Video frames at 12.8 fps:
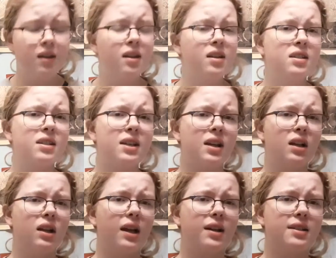Seen a
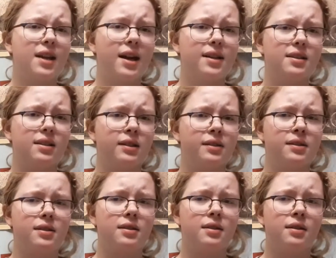lot of
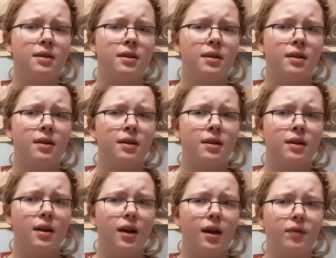Teslas
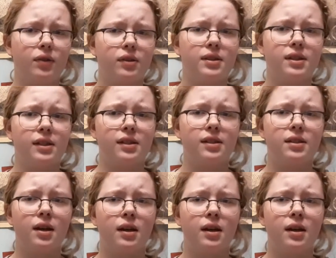ever since,